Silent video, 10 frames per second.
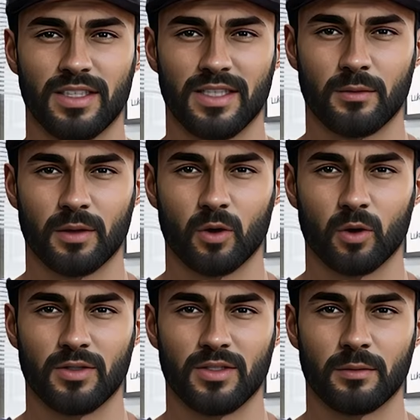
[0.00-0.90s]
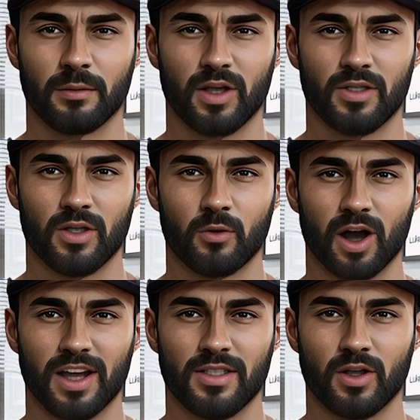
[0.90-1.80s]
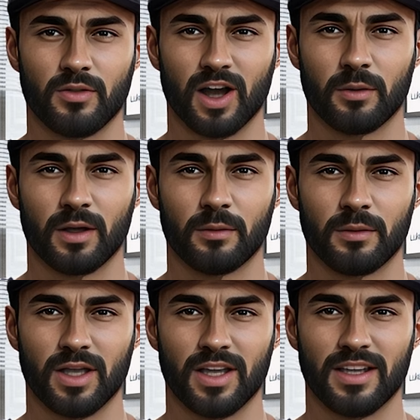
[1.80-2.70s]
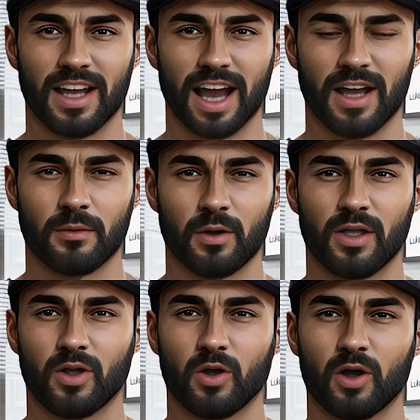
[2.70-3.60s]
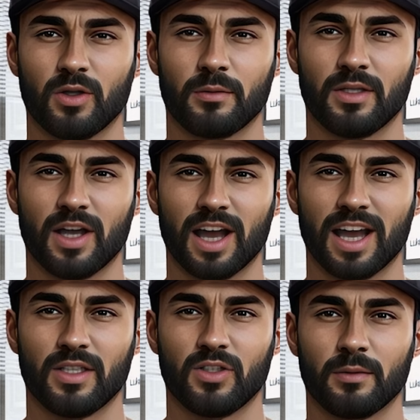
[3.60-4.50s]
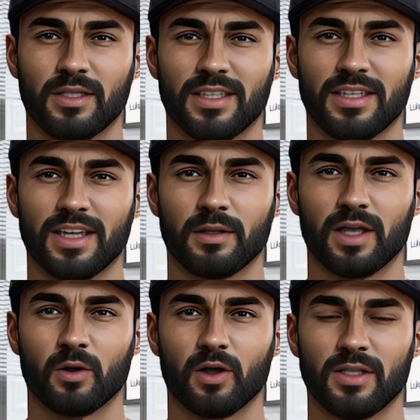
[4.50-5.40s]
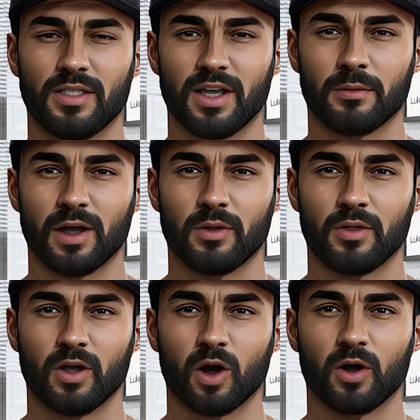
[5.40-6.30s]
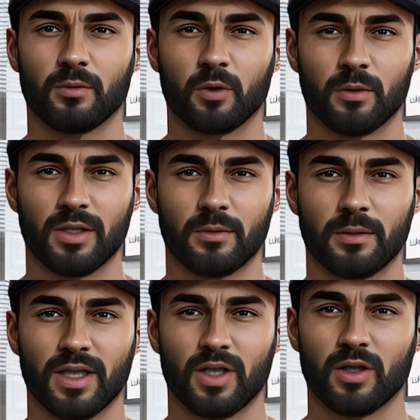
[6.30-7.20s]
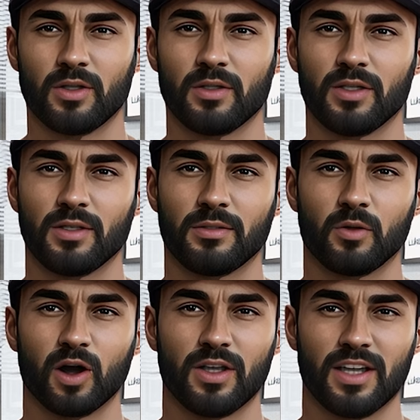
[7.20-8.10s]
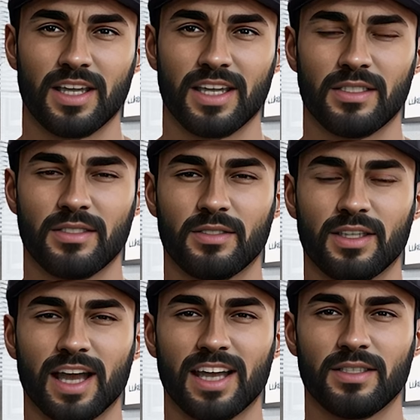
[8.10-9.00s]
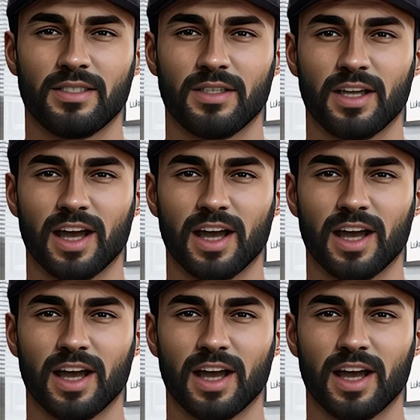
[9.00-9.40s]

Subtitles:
This is a big one because the rise of Airbnb and Booking.com has dramatically increased the amount of property being used for holiday lets. Added to